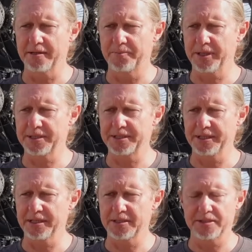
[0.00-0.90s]
The biggest
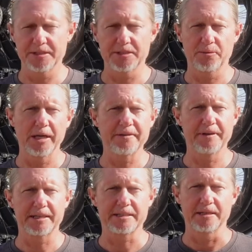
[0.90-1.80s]
thing is the weight
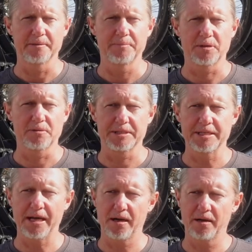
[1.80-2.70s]
factor, because
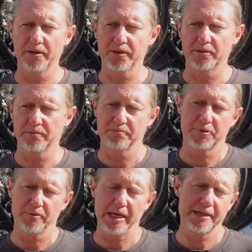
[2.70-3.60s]
now you
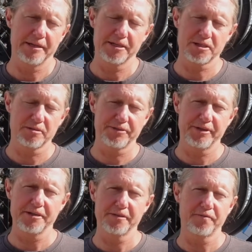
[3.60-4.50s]
add additional
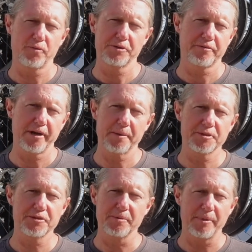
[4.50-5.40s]
300, 400
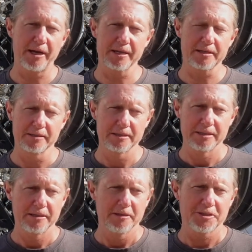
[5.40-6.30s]
grams to the bike.
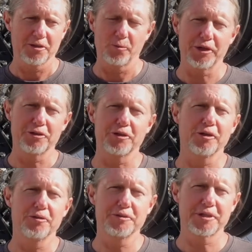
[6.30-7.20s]
So where are you going
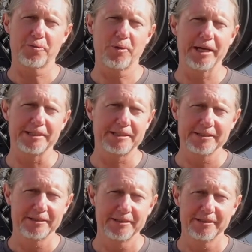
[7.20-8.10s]
to lose that weight?